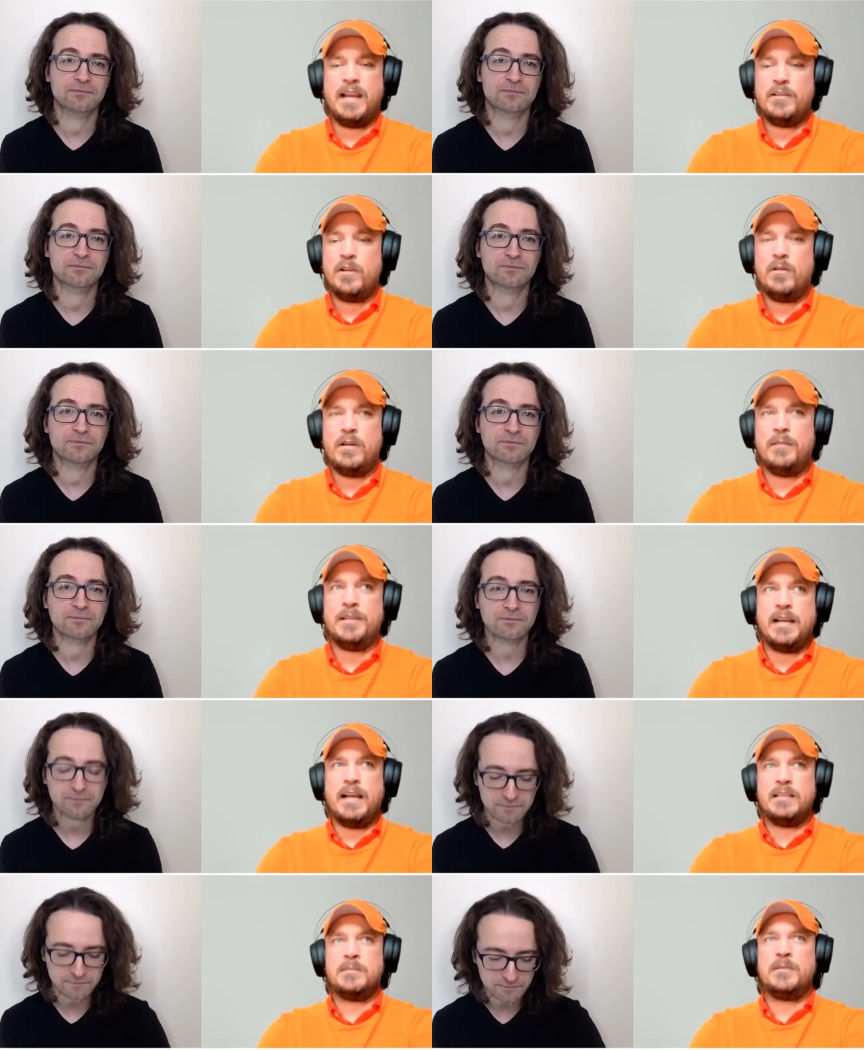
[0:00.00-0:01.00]
Speaker 1: I know, I mean,
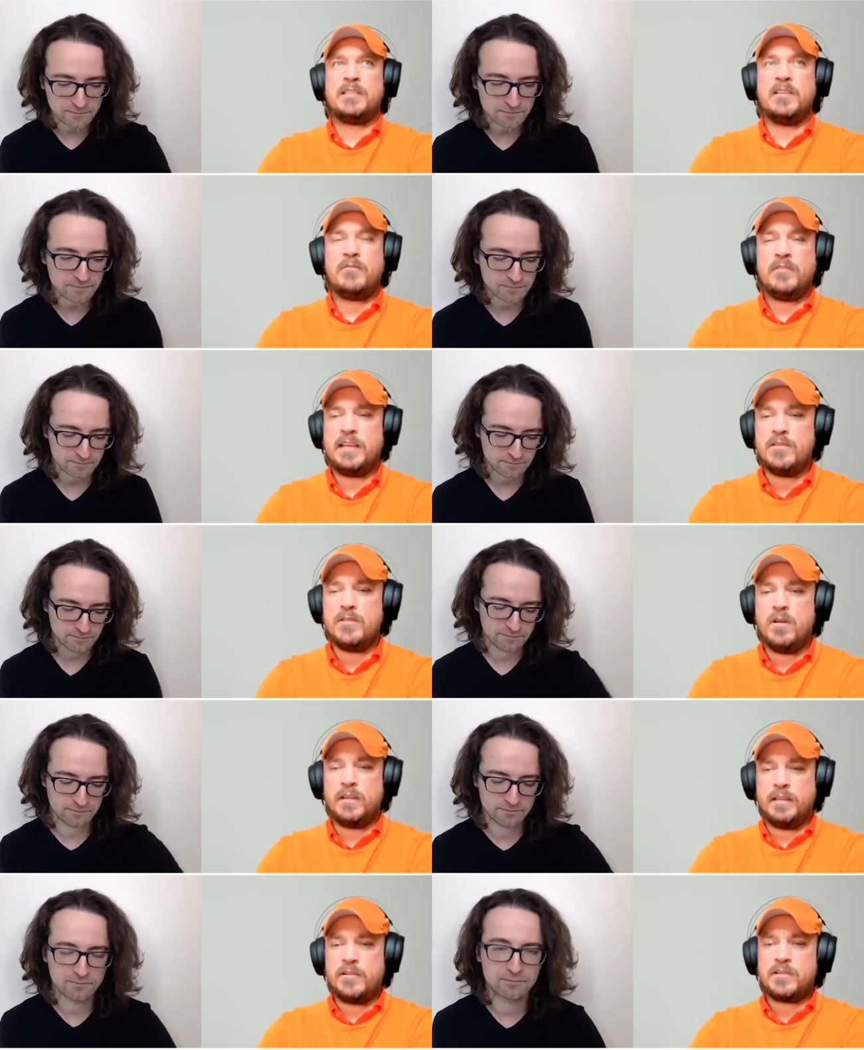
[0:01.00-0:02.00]
I specifically
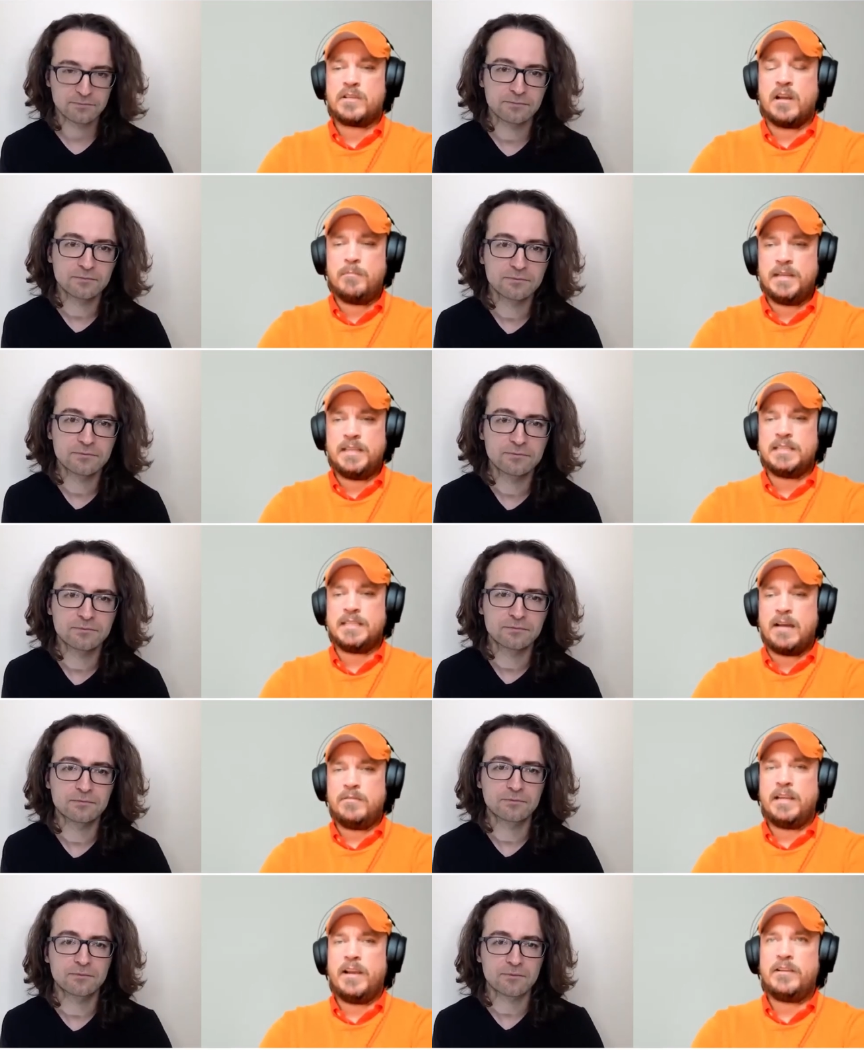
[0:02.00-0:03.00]
know that there's companies
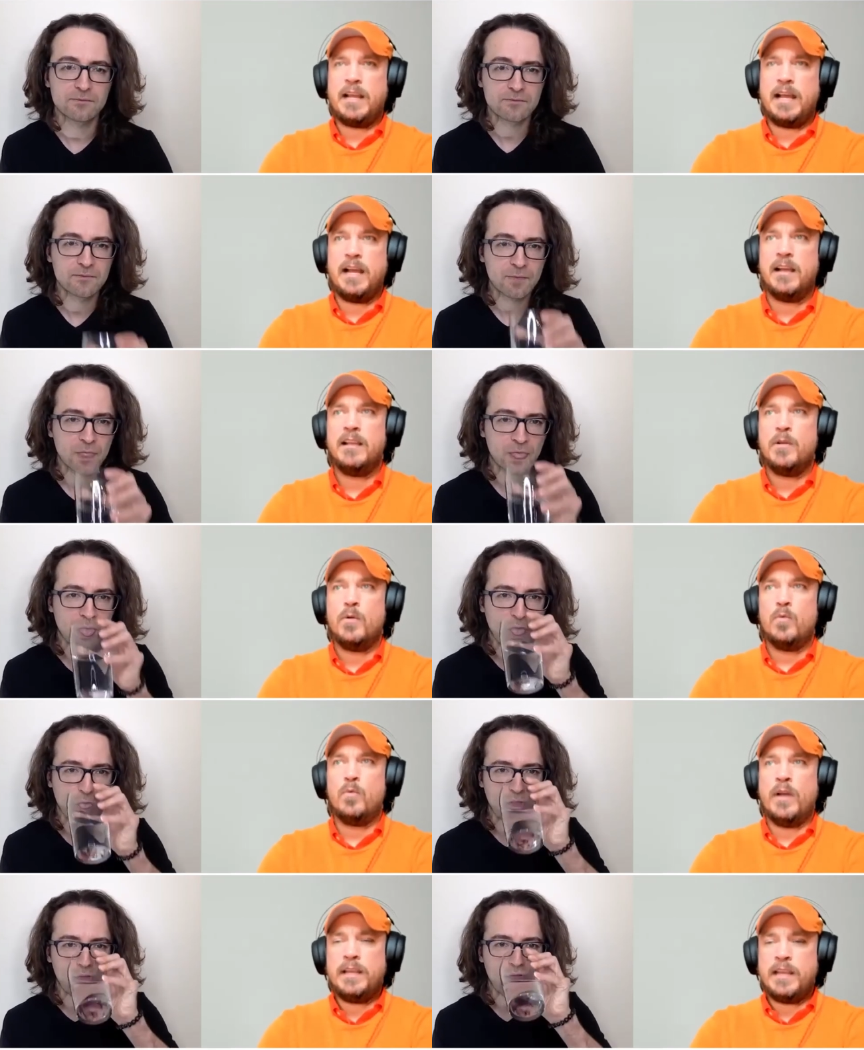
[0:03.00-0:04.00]
out there that
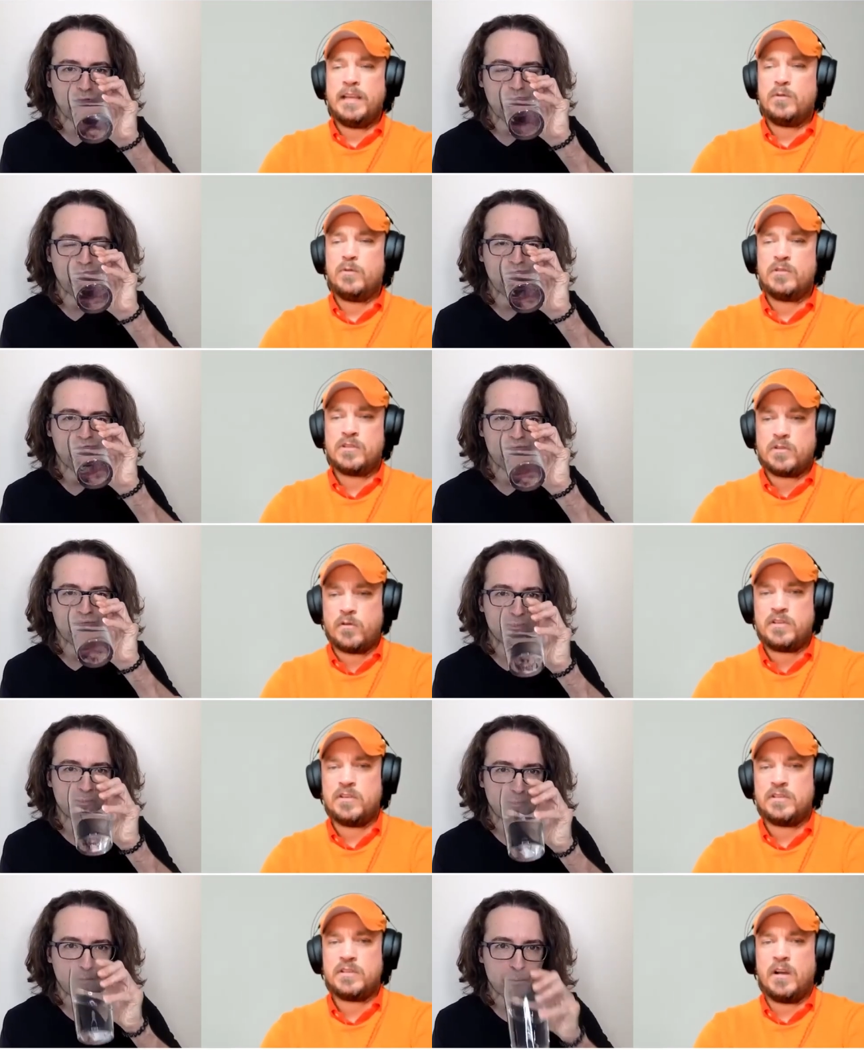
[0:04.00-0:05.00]
when they do
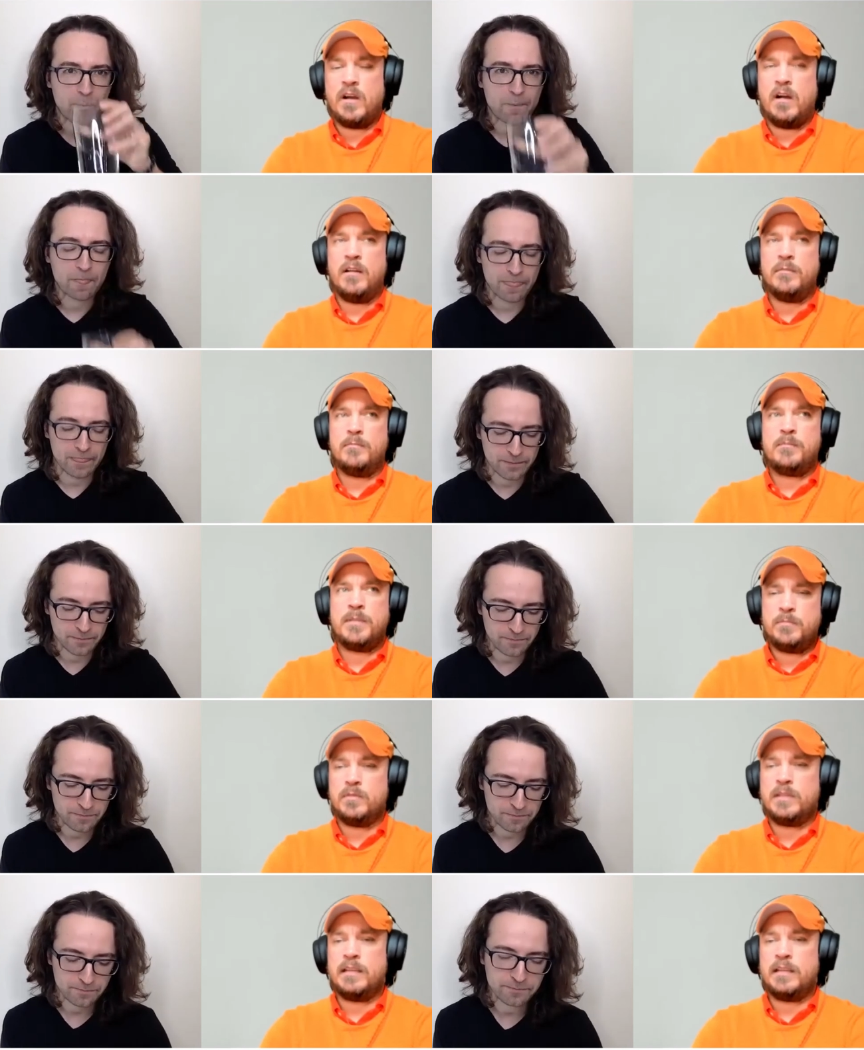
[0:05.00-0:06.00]
searches on
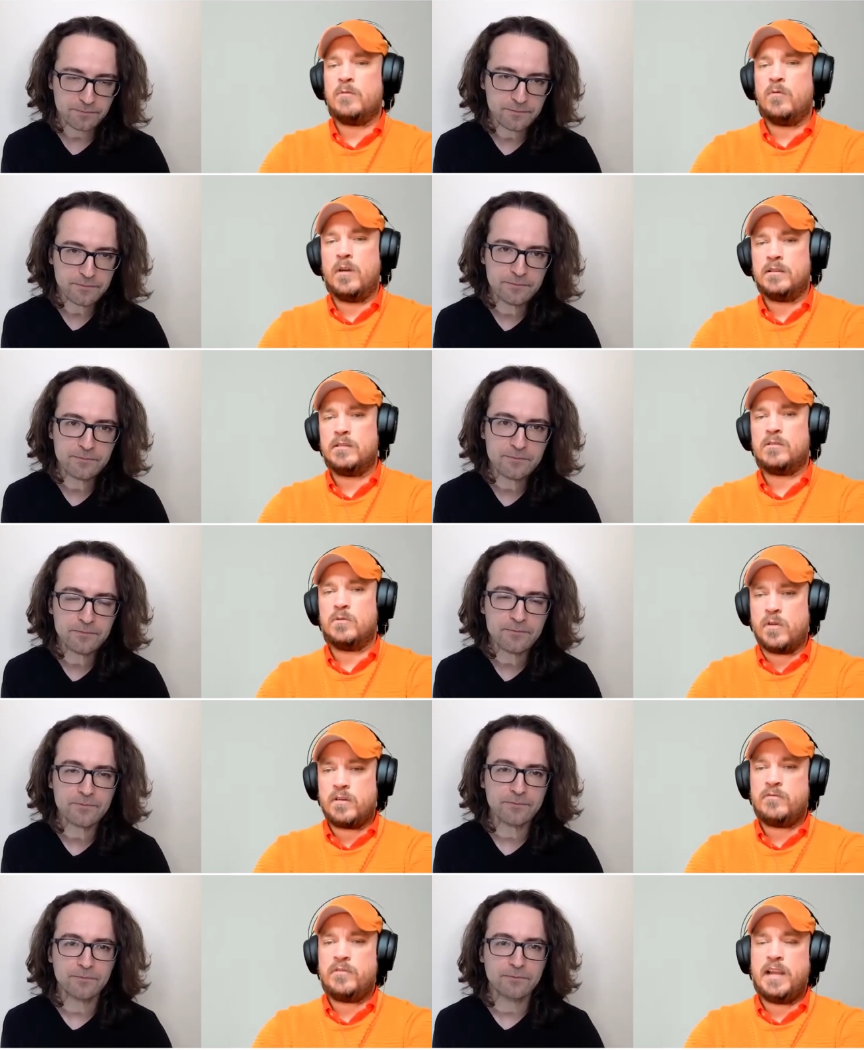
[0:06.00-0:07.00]
people that they want to
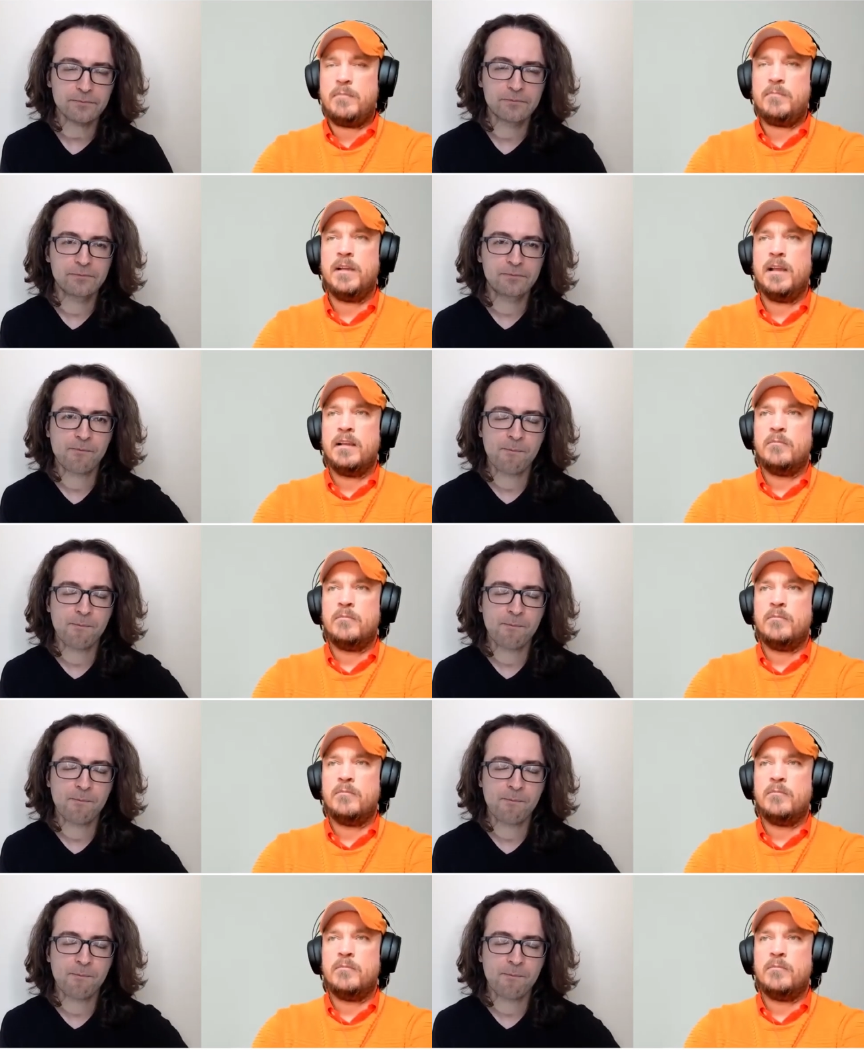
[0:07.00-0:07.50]
work for them,